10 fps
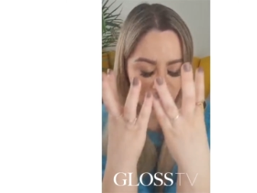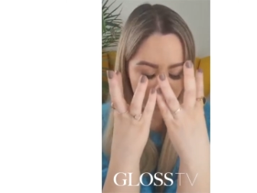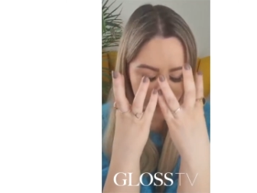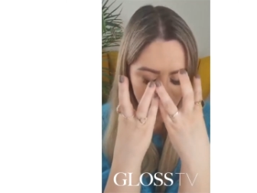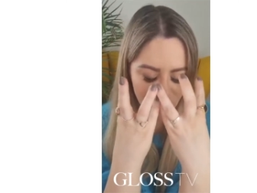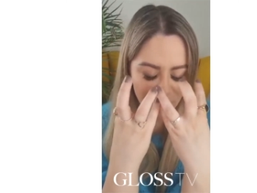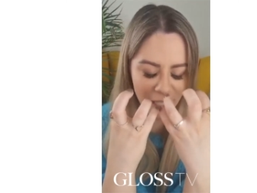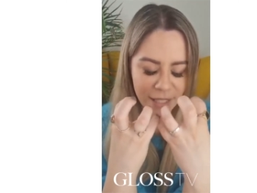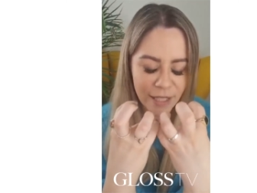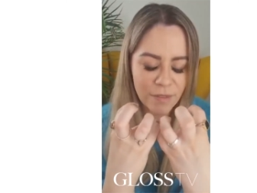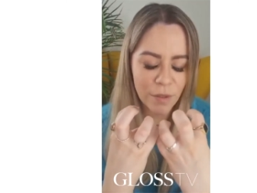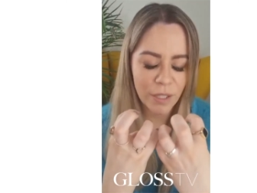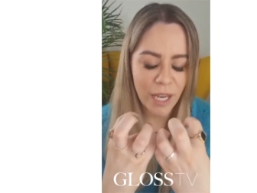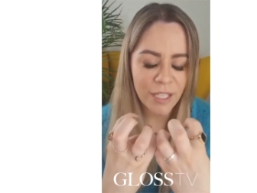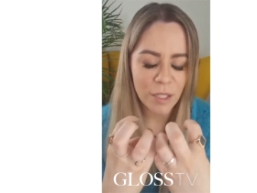Associating
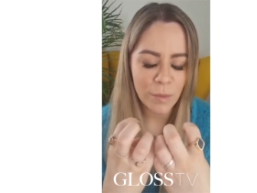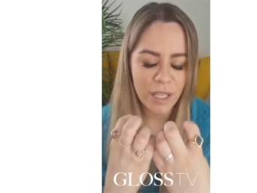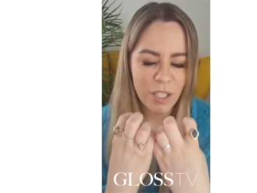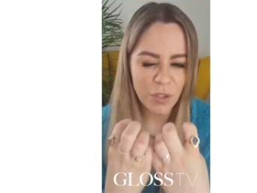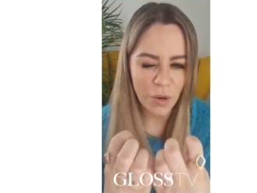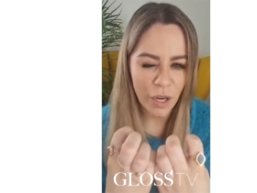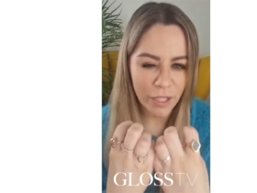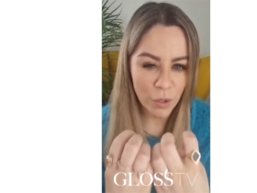exfoliation with that dry,